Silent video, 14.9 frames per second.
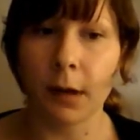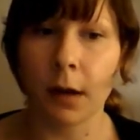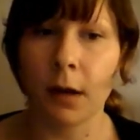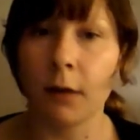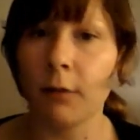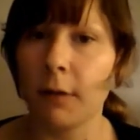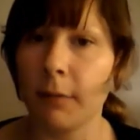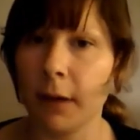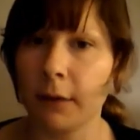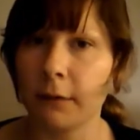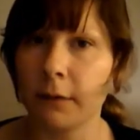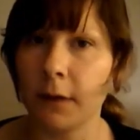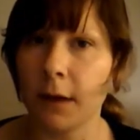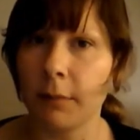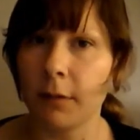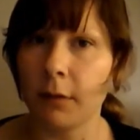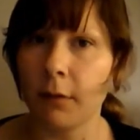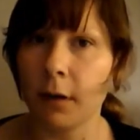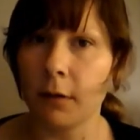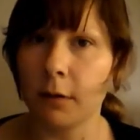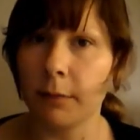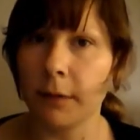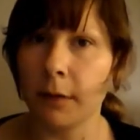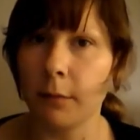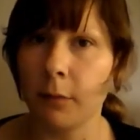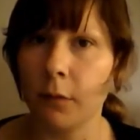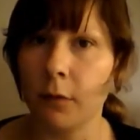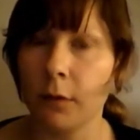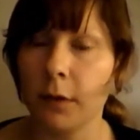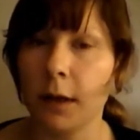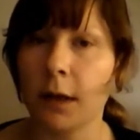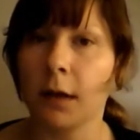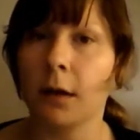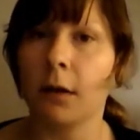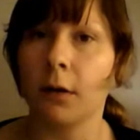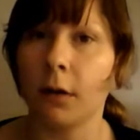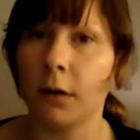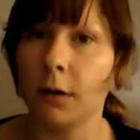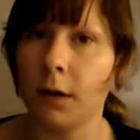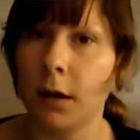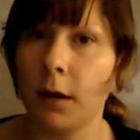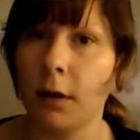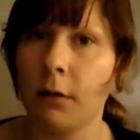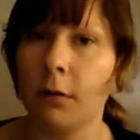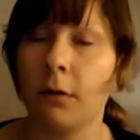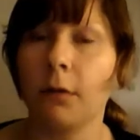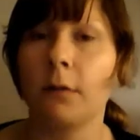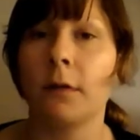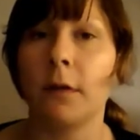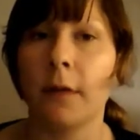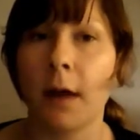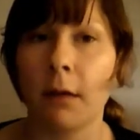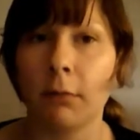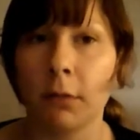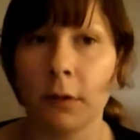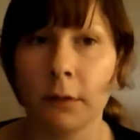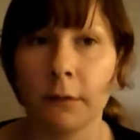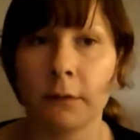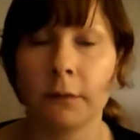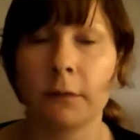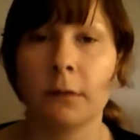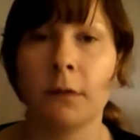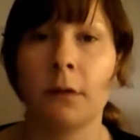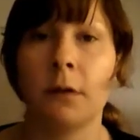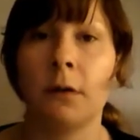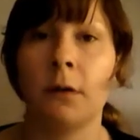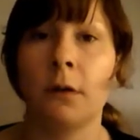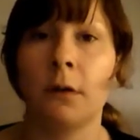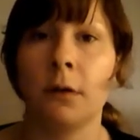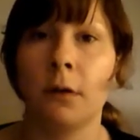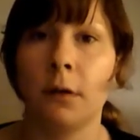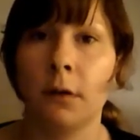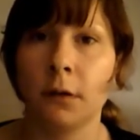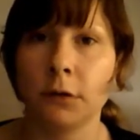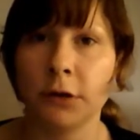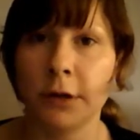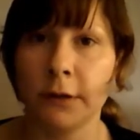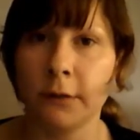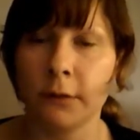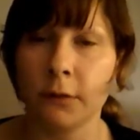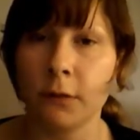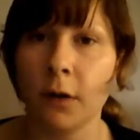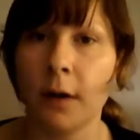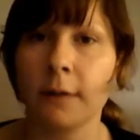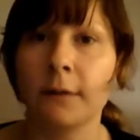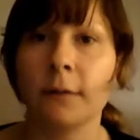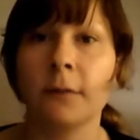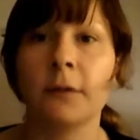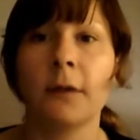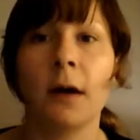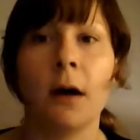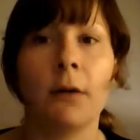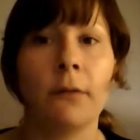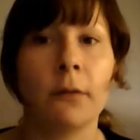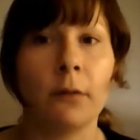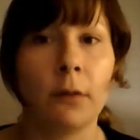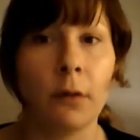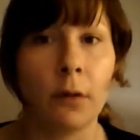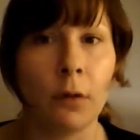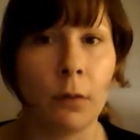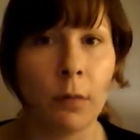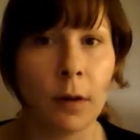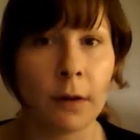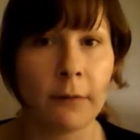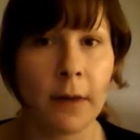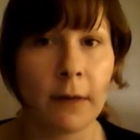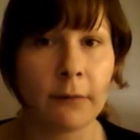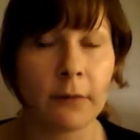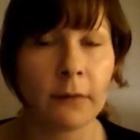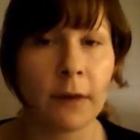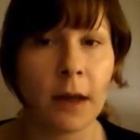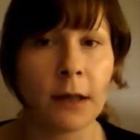I went back to sleep, and I woke up in the morning, and I knew that that was Jesus Christ himself, or one of heaven's